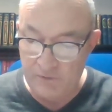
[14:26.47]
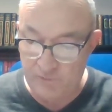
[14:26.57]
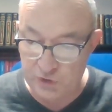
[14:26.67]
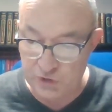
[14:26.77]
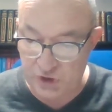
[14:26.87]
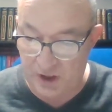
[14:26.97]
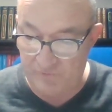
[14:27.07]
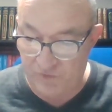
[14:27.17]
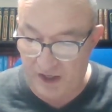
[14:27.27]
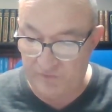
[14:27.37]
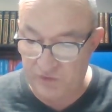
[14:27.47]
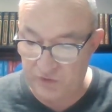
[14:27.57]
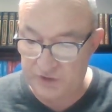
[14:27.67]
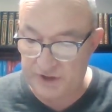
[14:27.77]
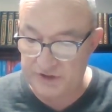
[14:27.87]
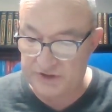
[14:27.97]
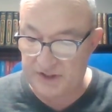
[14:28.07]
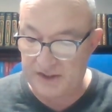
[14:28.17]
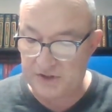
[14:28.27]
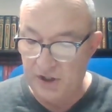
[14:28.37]
First John 5 13
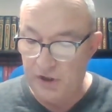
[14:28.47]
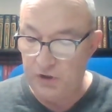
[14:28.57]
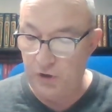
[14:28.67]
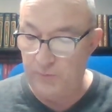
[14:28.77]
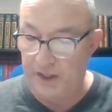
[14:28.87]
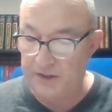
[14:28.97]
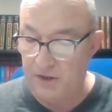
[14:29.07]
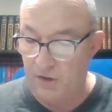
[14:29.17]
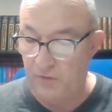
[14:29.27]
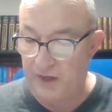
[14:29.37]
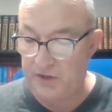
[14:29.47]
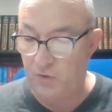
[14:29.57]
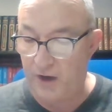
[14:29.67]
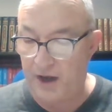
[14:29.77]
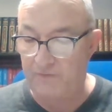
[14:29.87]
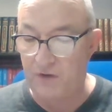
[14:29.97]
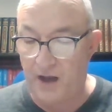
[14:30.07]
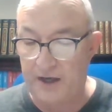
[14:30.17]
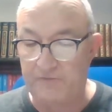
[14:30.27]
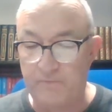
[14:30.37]
says, You may know that you have
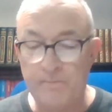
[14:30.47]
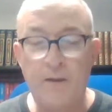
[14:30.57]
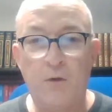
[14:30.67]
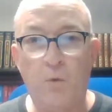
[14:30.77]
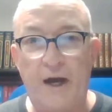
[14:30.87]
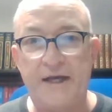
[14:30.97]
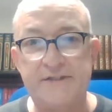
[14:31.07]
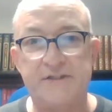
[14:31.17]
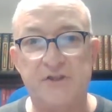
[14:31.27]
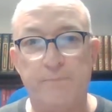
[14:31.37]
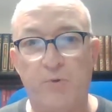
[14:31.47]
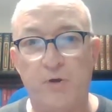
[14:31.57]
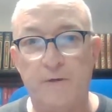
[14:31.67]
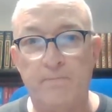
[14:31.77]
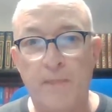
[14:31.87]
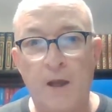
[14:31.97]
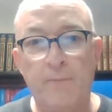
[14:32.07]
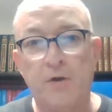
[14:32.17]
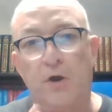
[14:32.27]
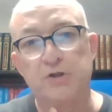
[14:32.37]
life. Why is this important?
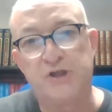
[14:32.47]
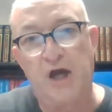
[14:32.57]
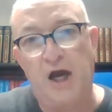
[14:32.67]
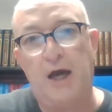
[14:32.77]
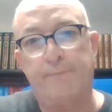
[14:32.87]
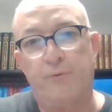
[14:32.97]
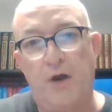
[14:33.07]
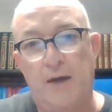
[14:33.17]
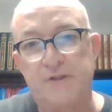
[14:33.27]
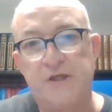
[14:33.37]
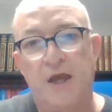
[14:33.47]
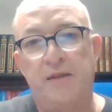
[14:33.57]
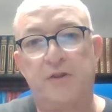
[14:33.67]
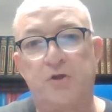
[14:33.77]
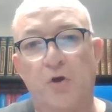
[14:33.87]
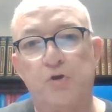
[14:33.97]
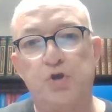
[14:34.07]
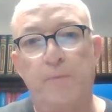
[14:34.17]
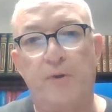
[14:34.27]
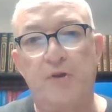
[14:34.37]
Because God promised that those
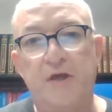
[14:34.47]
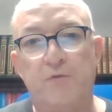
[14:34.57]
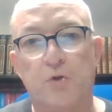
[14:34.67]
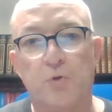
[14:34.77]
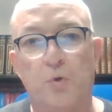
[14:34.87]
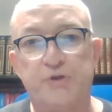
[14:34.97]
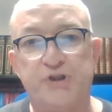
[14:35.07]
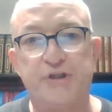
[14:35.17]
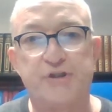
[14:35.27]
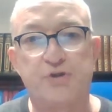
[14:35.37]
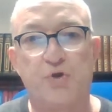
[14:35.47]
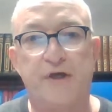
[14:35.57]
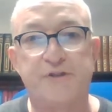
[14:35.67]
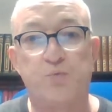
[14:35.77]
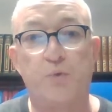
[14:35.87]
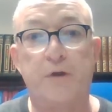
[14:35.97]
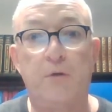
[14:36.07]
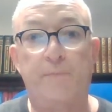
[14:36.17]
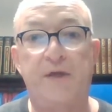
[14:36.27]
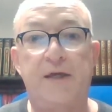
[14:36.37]
who believe on the Lord Jesus Christ
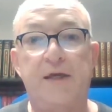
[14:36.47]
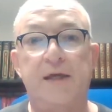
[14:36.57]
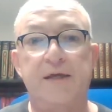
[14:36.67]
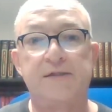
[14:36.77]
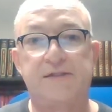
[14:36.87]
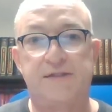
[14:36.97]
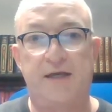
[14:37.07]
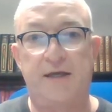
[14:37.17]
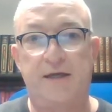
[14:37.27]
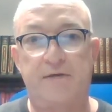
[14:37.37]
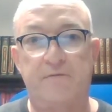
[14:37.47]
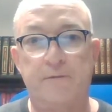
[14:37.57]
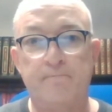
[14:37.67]
will be saved.